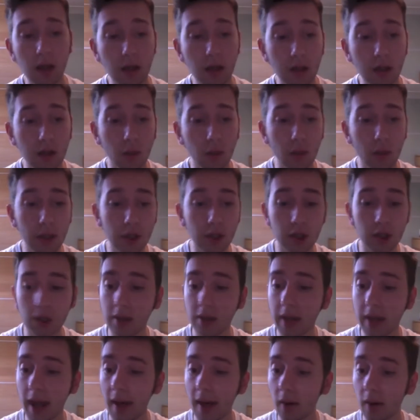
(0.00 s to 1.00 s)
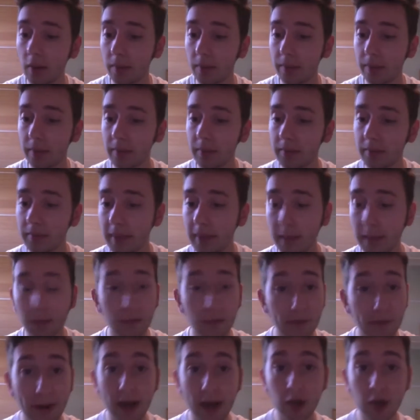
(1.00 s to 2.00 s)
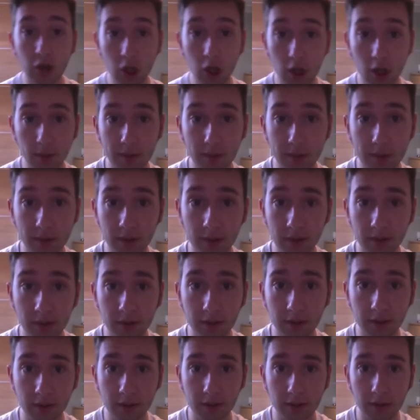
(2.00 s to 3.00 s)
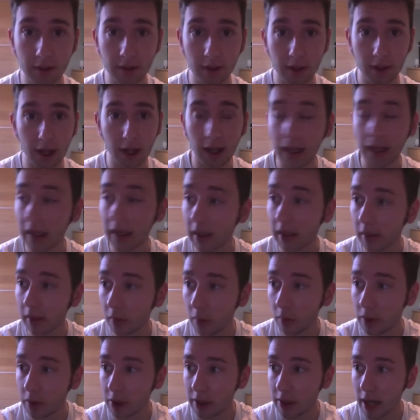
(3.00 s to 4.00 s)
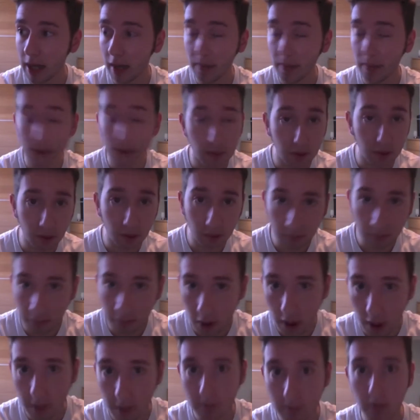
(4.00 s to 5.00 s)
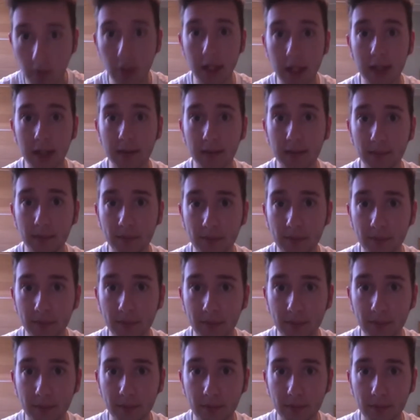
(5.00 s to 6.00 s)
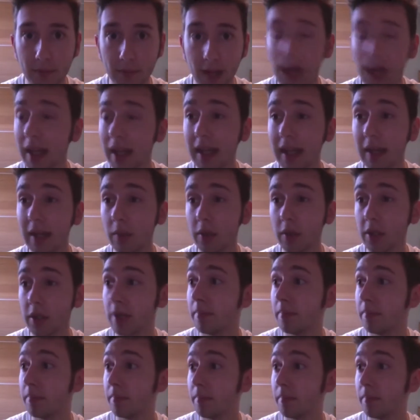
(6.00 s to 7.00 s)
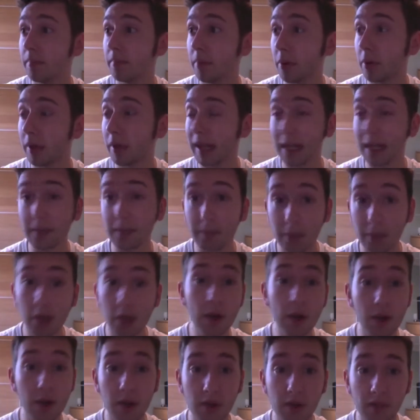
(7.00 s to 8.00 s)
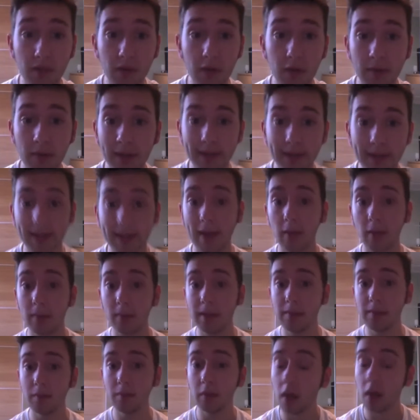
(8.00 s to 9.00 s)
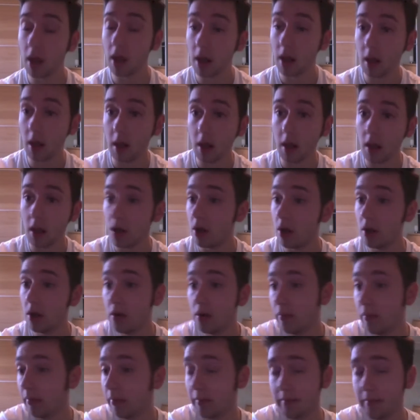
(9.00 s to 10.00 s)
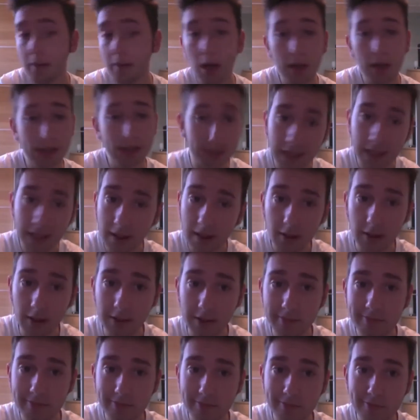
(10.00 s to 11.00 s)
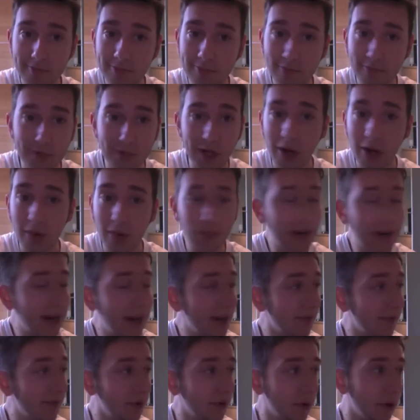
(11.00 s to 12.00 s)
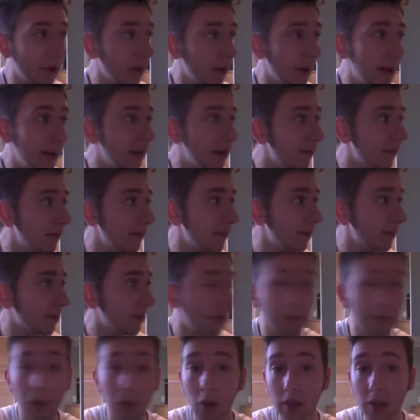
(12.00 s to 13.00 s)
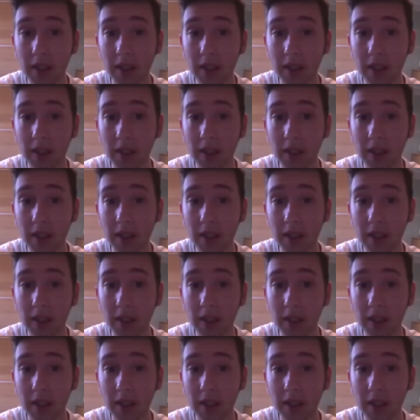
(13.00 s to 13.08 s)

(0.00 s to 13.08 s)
which could help people find jobs, a link which could help people earn money, a link which can put less burden on the food bank to help people who are still, have no other way of supporting